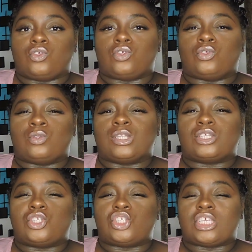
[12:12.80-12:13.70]

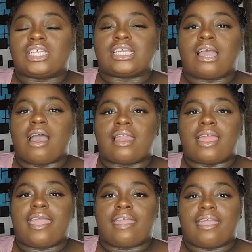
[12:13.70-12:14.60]
legit kind of
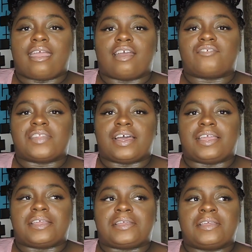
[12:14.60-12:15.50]
have
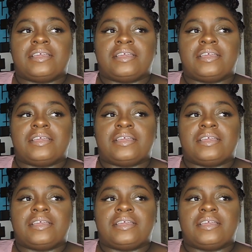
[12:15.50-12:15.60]
like